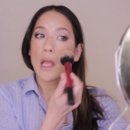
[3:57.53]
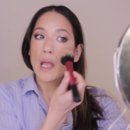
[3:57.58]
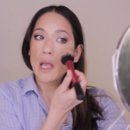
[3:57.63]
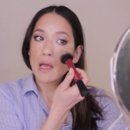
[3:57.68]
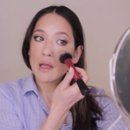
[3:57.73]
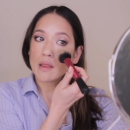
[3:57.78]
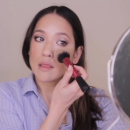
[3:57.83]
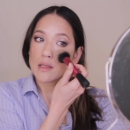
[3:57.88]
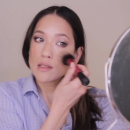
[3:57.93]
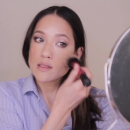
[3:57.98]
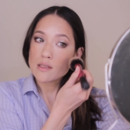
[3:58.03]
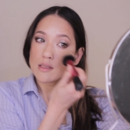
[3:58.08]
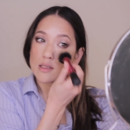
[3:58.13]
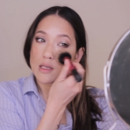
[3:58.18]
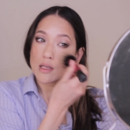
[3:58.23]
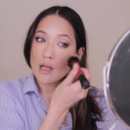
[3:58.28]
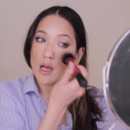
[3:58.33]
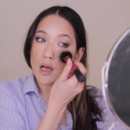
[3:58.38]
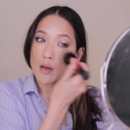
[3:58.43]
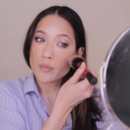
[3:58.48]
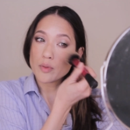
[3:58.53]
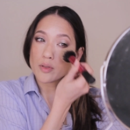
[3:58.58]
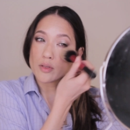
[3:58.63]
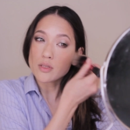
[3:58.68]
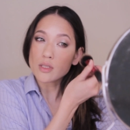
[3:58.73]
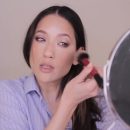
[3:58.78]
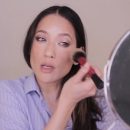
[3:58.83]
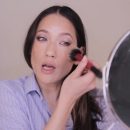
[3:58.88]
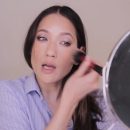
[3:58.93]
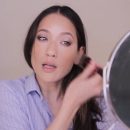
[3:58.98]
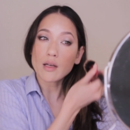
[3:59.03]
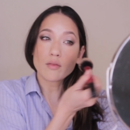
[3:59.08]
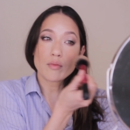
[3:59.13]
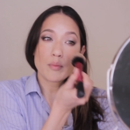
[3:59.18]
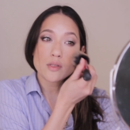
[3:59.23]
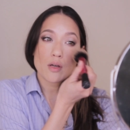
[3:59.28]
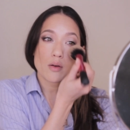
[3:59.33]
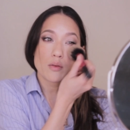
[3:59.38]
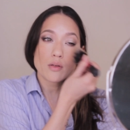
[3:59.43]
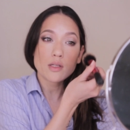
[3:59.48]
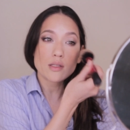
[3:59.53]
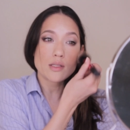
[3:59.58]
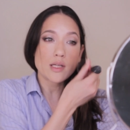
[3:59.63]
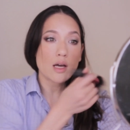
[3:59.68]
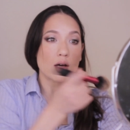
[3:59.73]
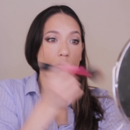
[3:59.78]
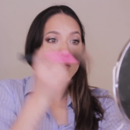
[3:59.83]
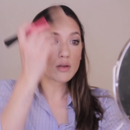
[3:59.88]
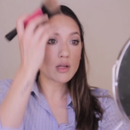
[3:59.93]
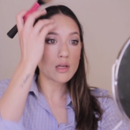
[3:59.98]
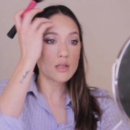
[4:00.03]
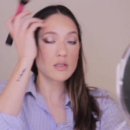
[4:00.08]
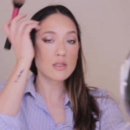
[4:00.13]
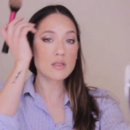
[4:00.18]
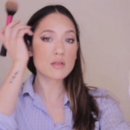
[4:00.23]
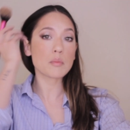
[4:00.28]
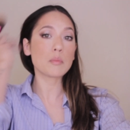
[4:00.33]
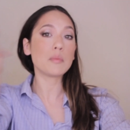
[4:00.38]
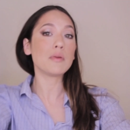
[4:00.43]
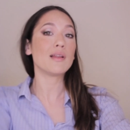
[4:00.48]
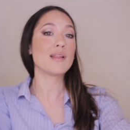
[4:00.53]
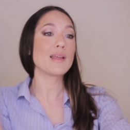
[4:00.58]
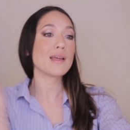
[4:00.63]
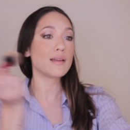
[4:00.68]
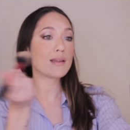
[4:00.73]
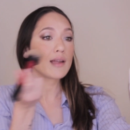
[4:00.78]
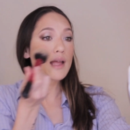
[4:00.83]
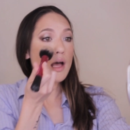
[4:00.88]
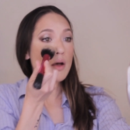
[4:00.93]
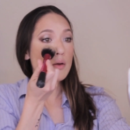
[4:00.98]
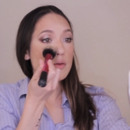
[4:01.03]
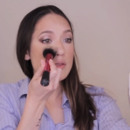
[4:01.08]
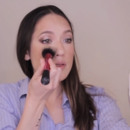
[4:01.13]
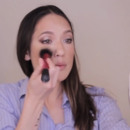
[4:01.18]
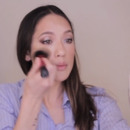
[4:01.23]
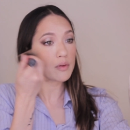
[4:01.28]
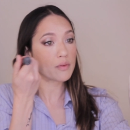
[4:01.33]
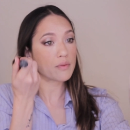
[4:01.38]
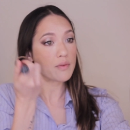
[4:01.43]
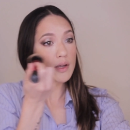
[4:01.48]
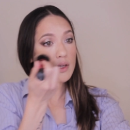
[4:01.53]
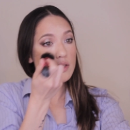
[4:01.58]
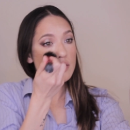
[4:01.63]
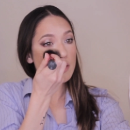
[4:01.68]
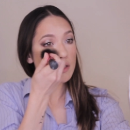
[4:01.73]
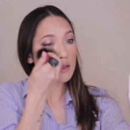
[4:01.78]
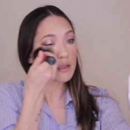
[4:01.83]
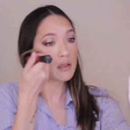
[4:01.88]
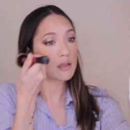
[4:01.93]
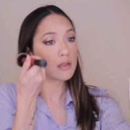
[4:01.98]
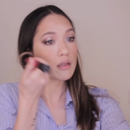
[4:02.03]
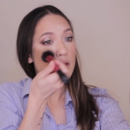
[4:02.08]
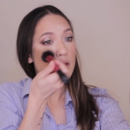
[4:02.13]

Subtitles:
And this is gonna help you to kind of tone it down and just blend it out to perfection.